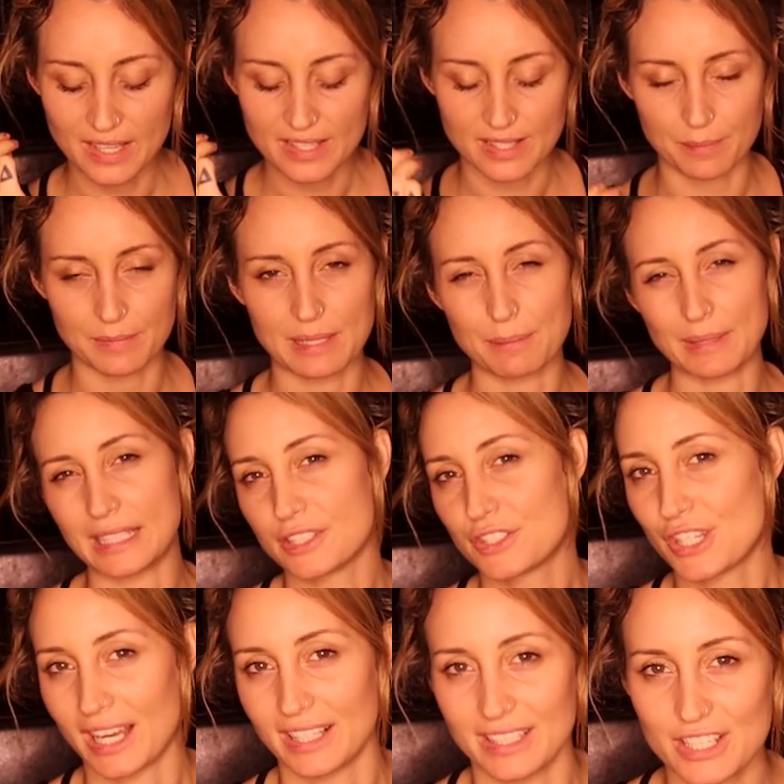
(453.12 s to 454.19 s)
something being
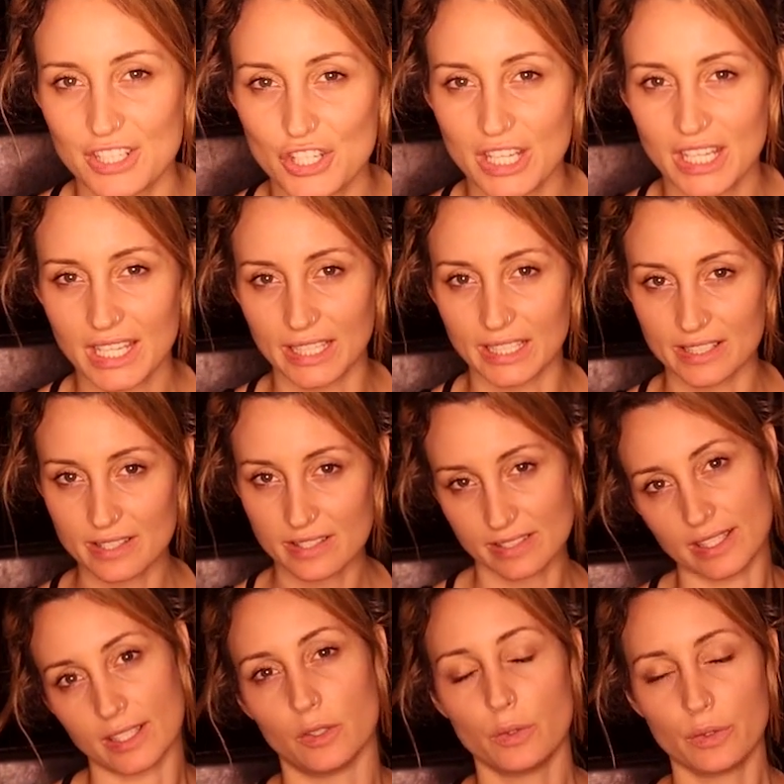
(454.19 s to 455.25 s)
challenging and a
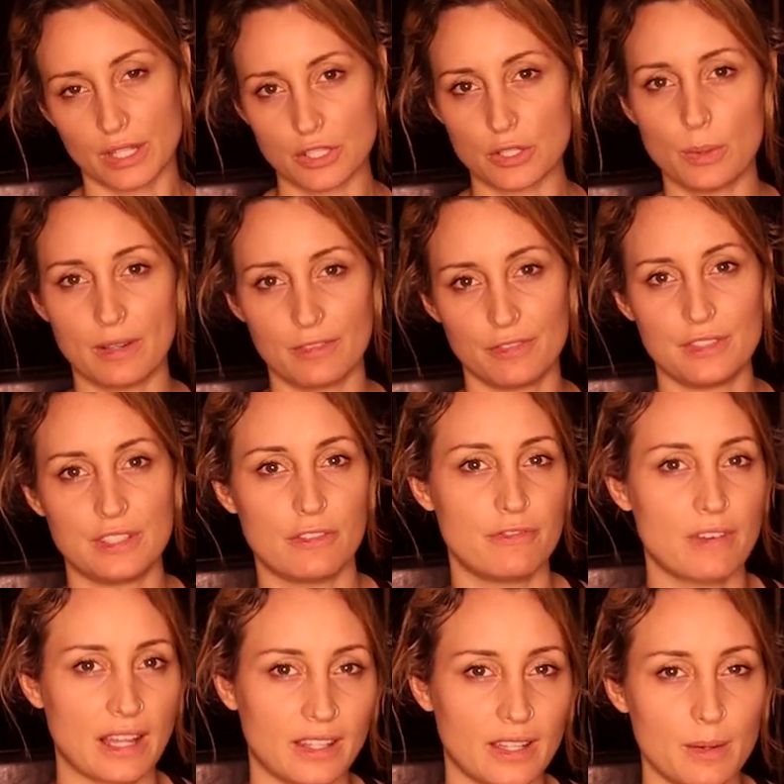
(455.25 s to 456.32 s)
skill that you have
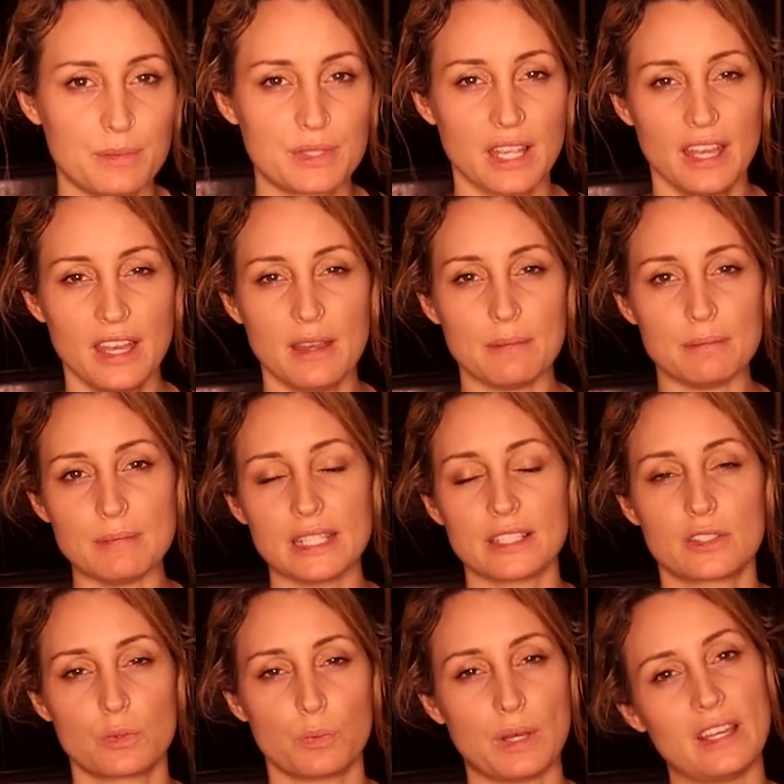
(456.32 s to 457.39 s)
developed
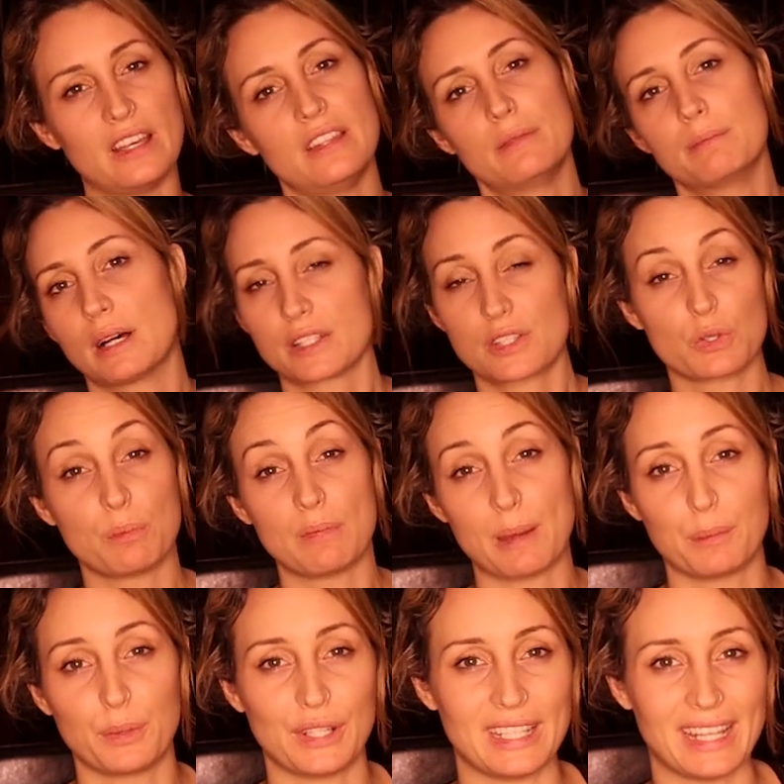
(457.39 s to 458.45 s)
mixed with muscle
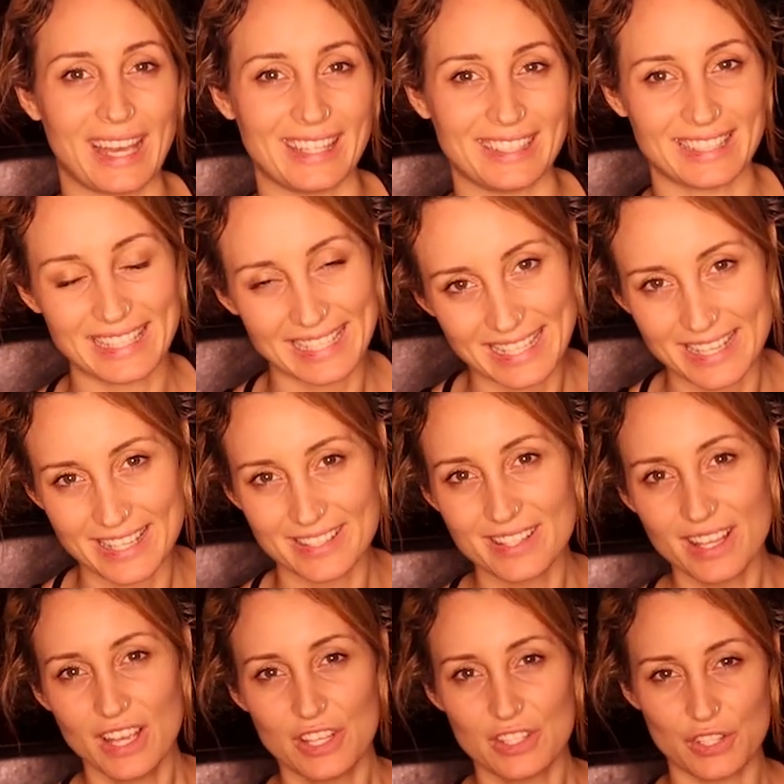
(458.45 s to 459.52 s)
memory and
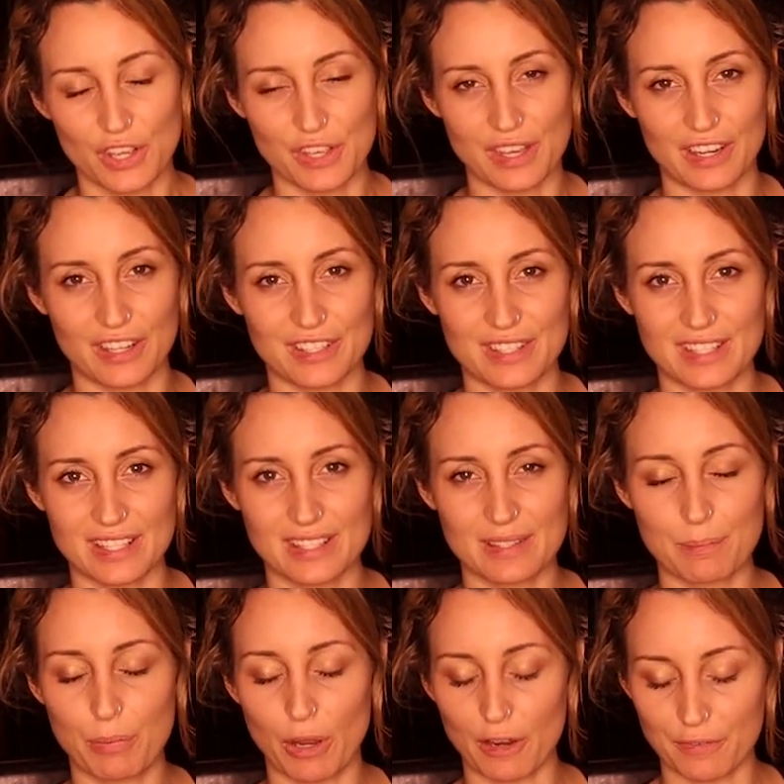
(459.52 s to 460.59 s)
ease. So there's
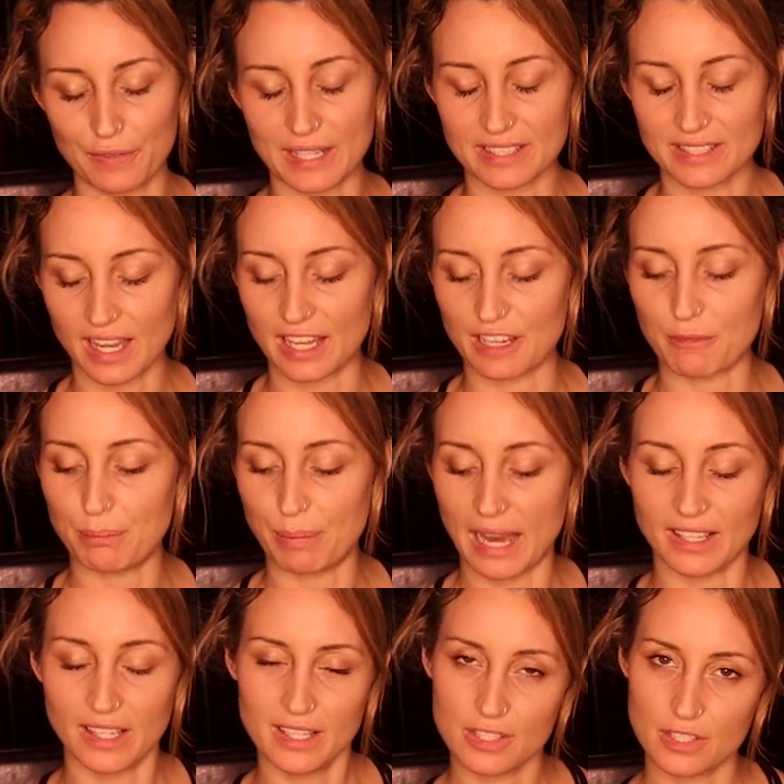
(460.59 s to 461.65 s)
this perfect kind of
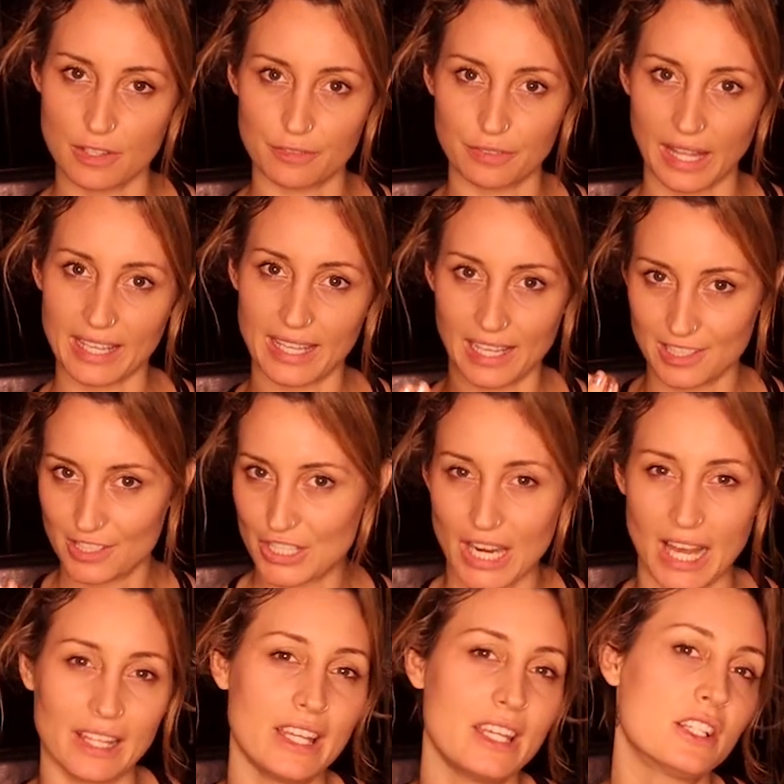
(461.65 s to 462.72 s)
balance of like a
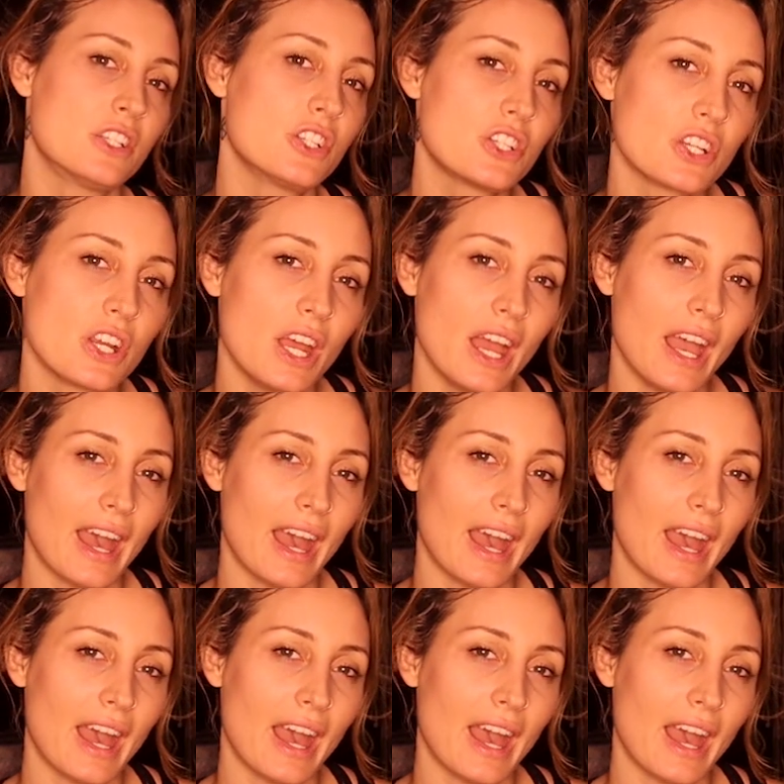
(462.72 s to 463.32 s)
challenge